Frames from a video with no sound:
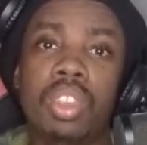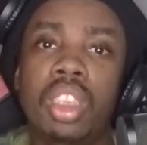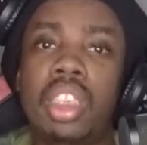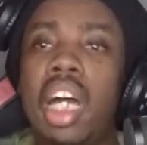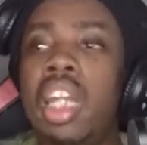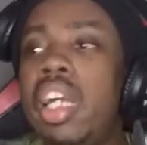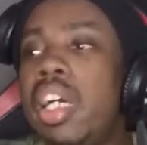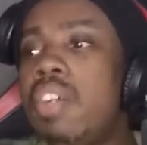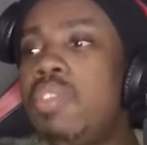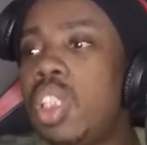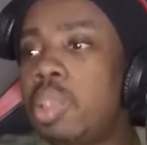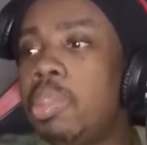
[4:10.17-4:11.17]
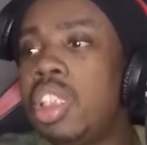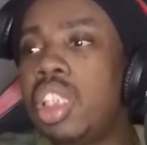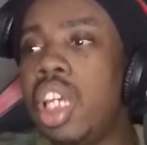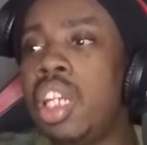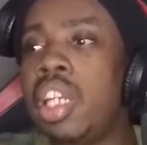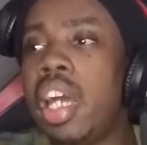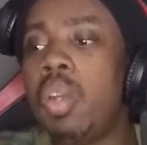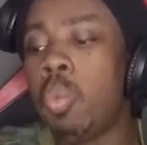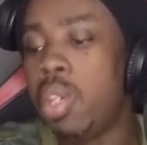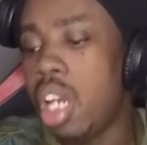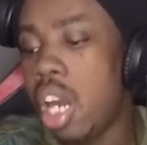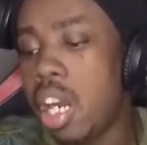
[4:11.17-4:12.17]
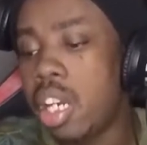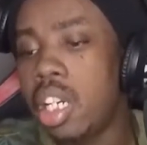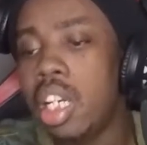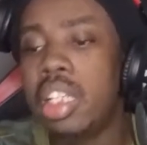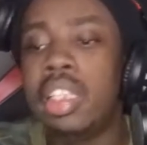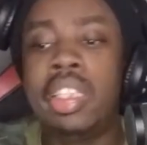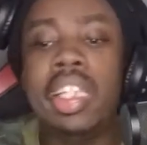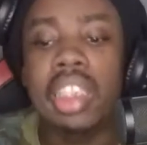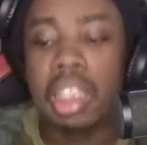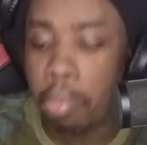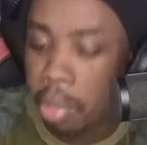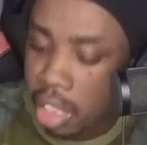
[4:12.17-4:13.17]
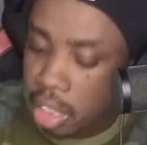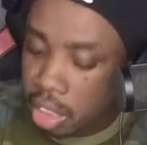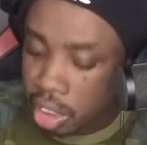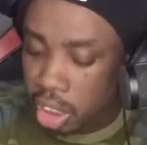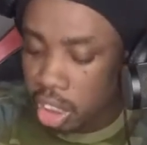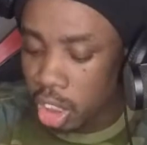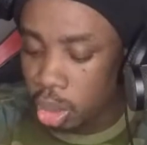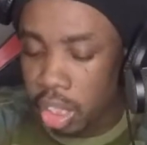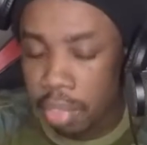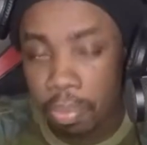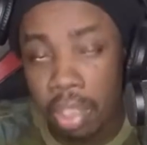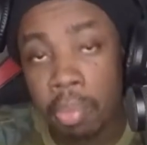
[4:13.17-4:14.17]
So a lot of us be saying that we are disciplining the children.